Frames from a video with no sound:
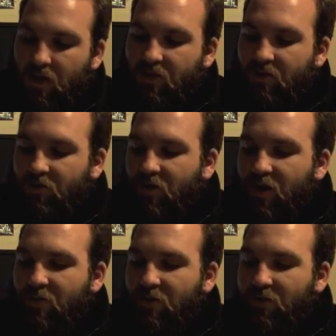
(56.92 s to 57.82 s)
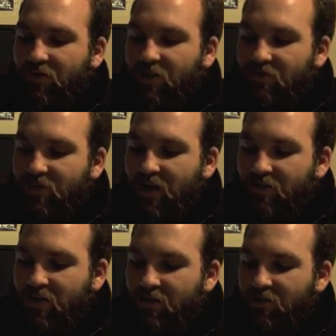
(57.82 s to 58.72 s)
the grandmother lived
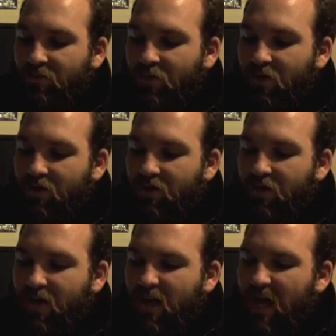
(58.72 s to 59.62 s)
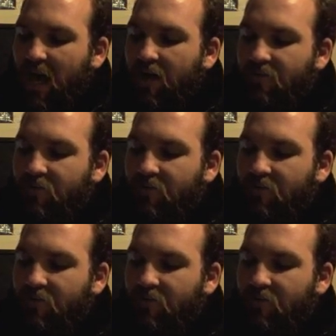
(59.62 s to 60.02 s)
out in the wood, half